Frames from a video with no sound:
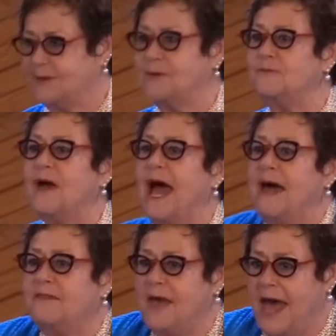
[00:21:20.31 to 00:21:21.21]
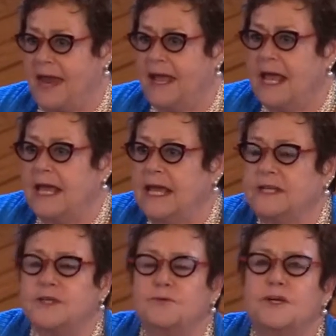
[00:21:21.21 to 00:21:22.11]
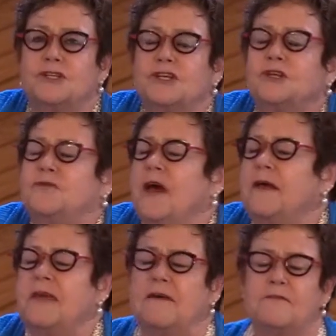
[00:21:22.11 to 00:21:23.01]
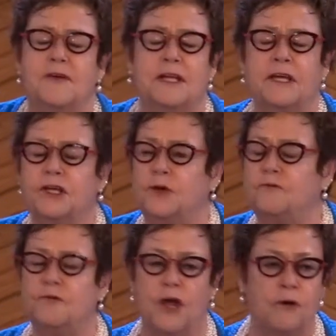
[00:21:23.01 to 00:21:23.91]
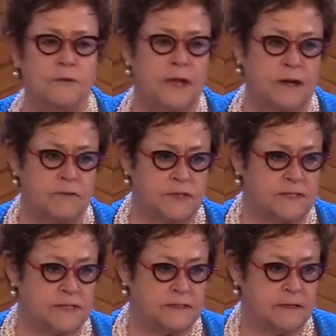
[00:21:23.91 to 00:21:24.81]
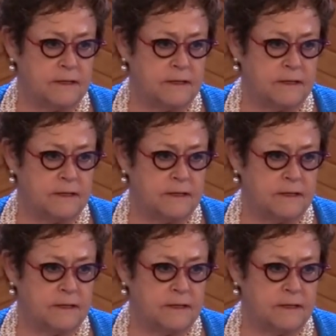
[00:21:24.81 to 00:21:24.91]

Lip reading: You've had that intuition, you've had that feeling, you've known that it was